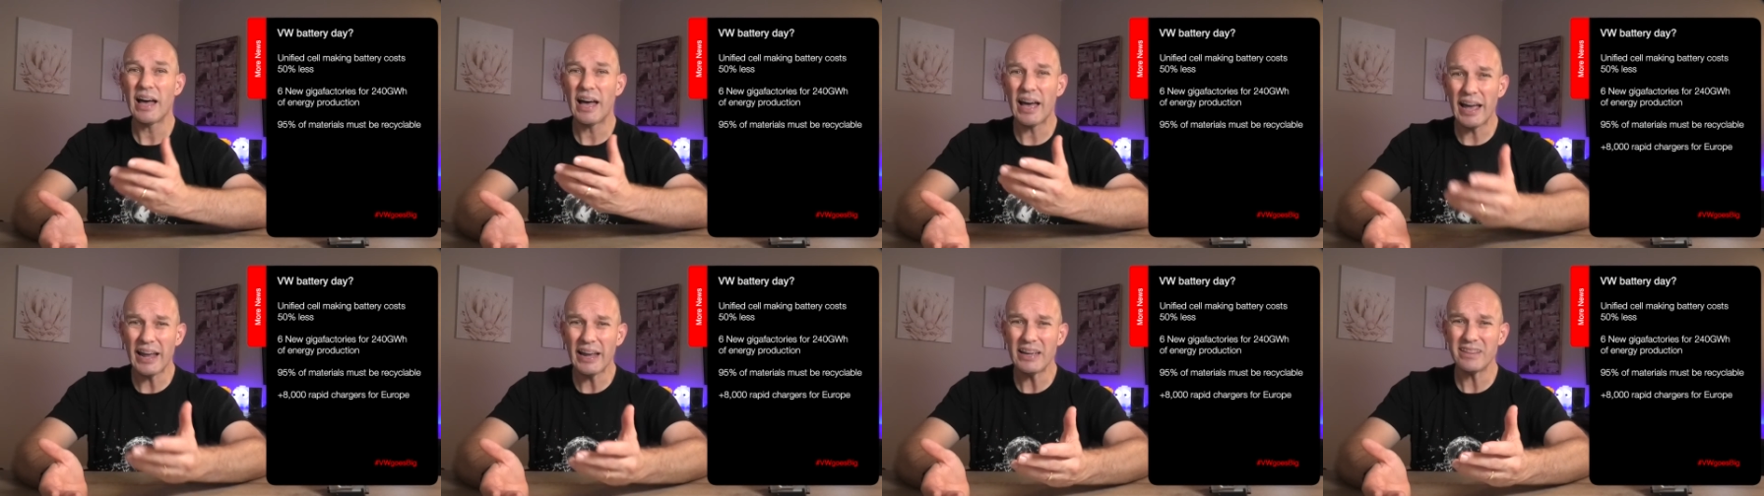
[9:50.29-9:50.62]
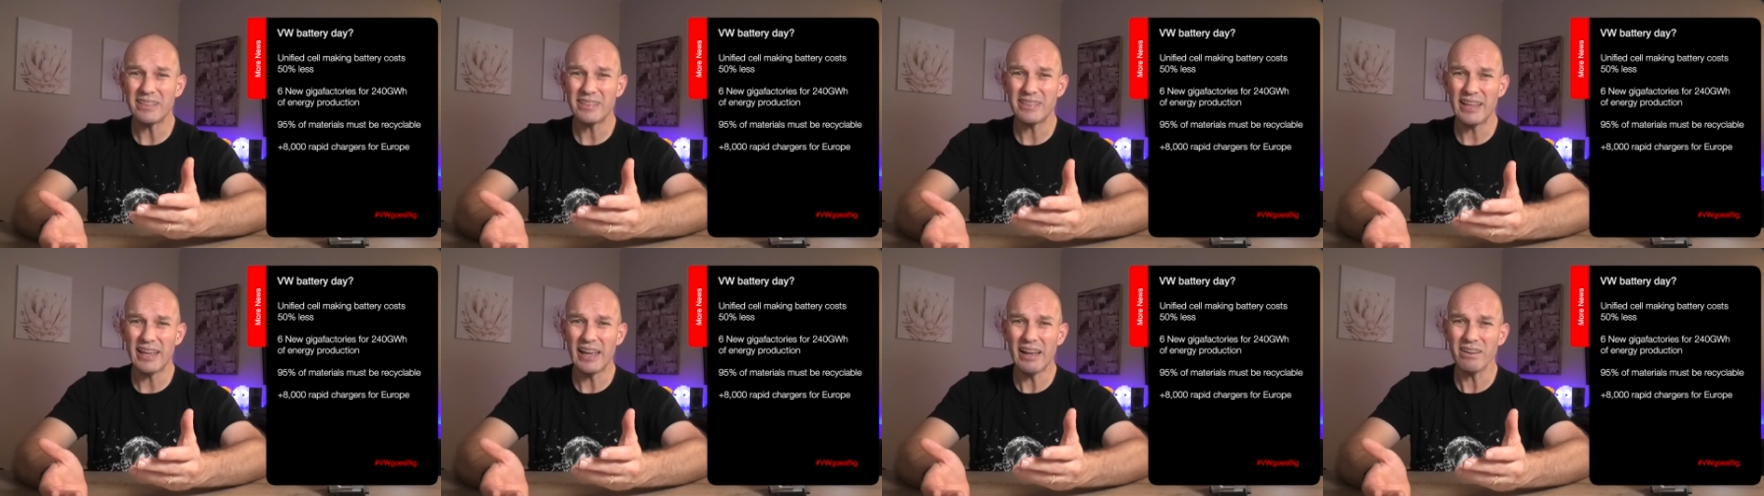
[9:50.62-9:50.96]

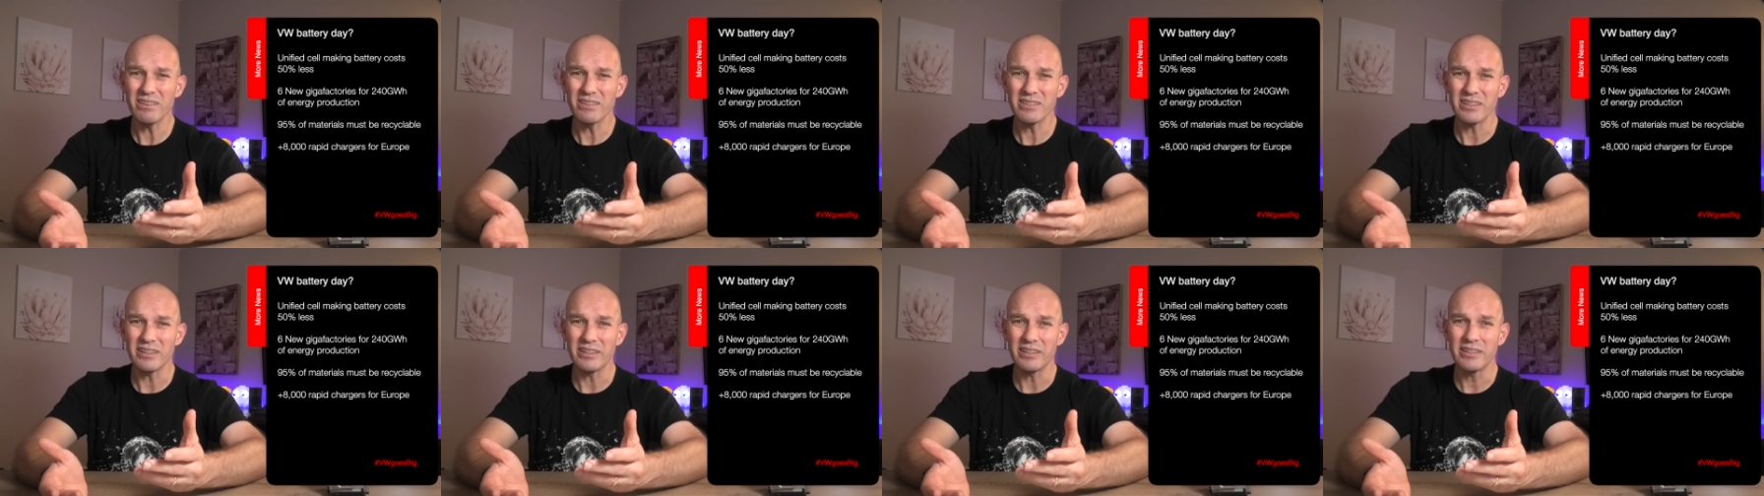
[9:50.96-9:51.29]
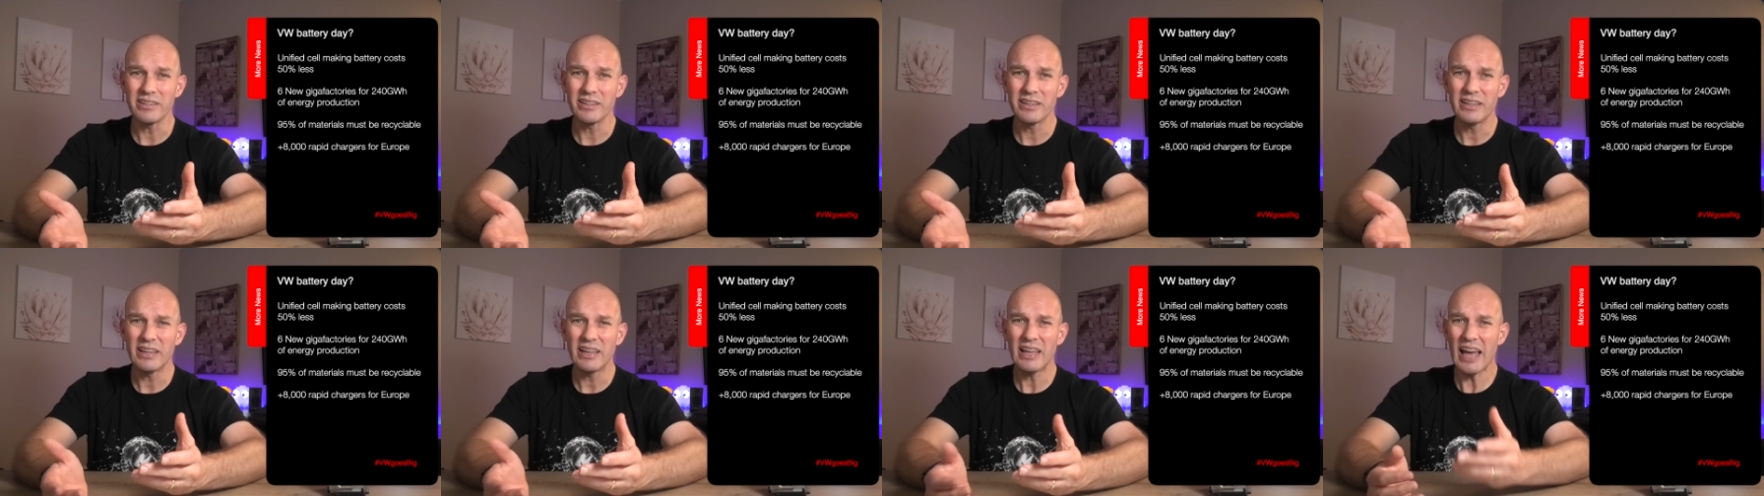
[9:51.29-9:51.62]
8,000
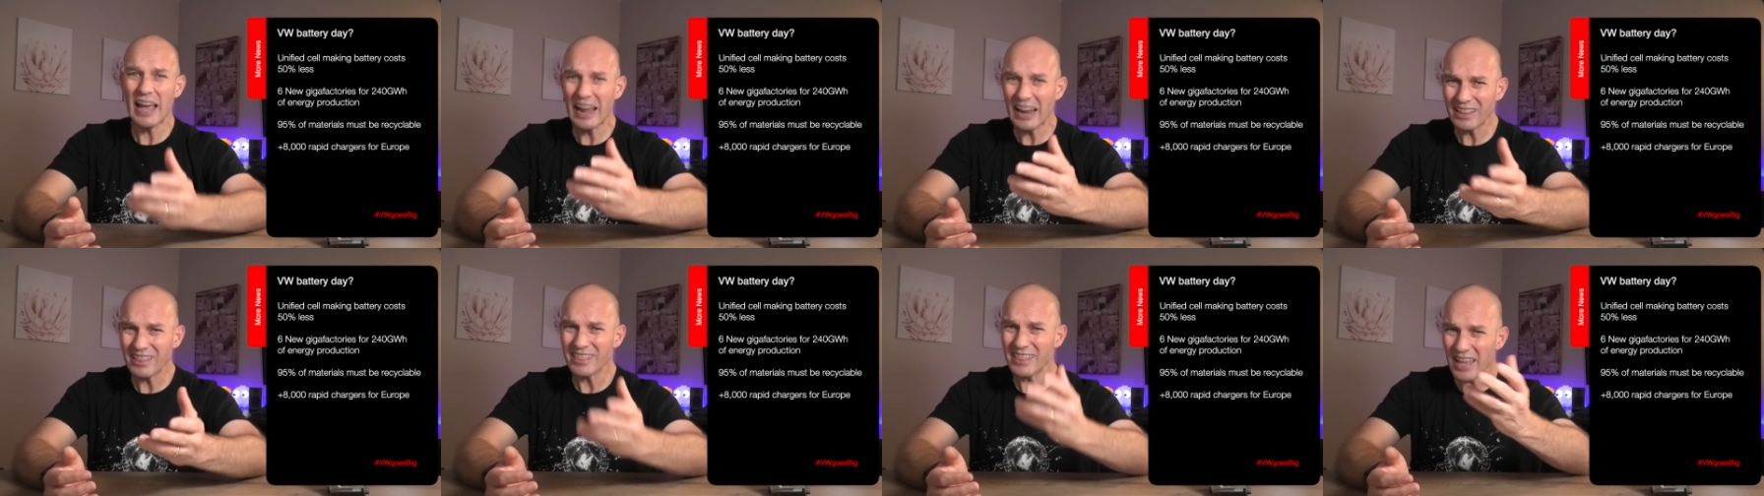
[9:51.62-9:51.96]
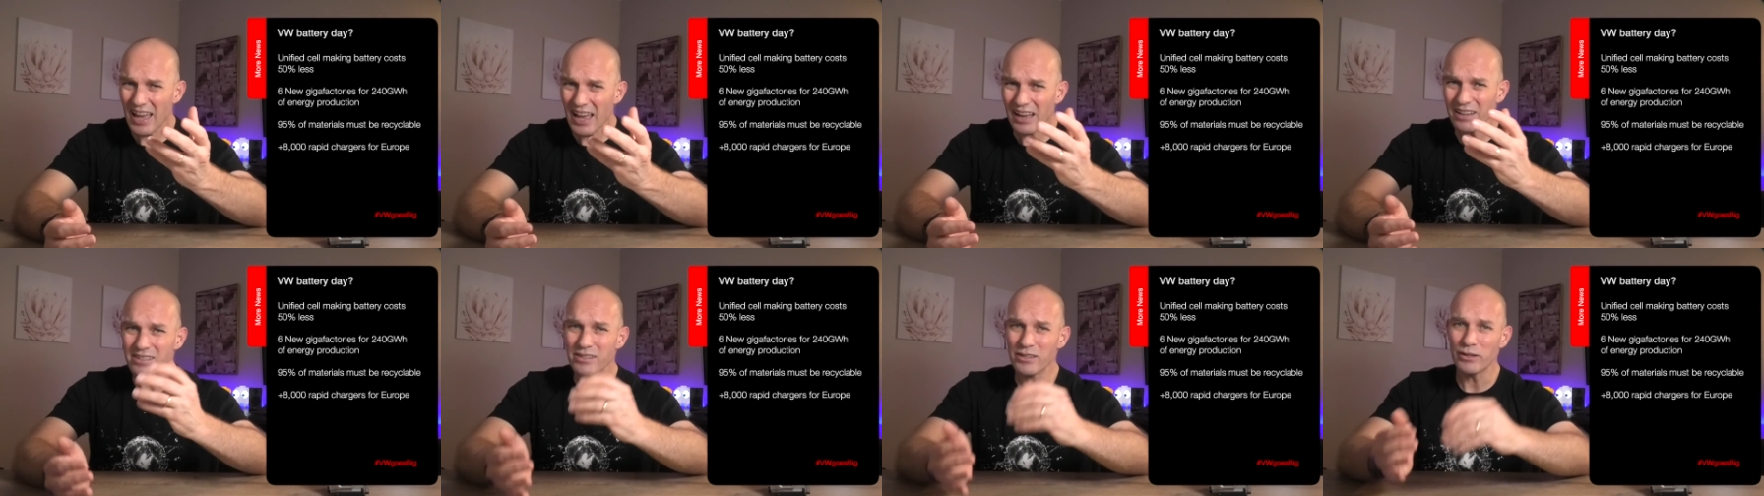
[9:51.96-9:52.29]

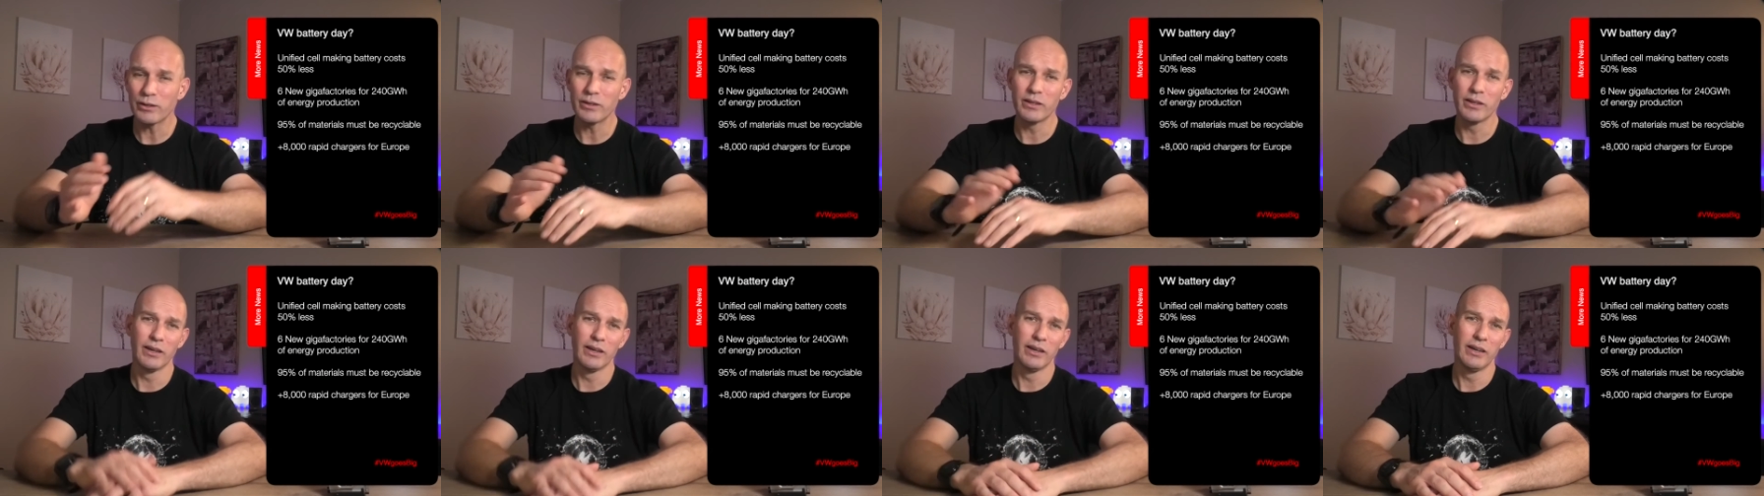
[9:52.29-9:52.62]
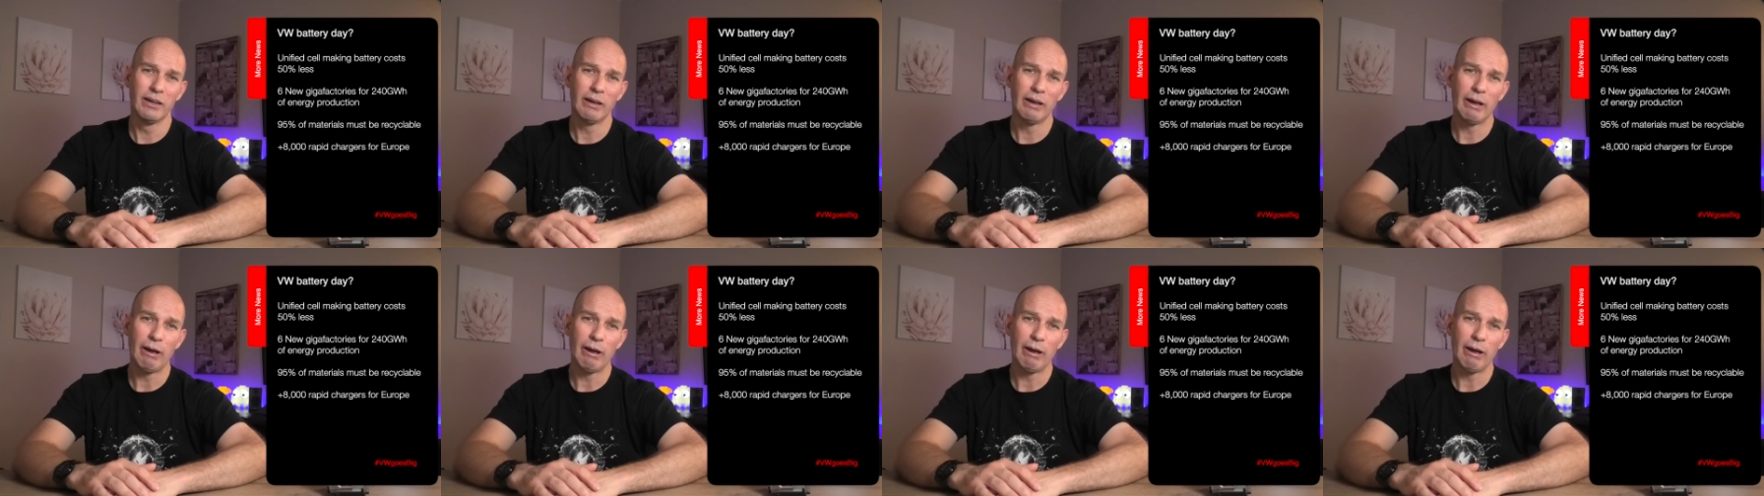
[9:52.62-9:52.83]
8,000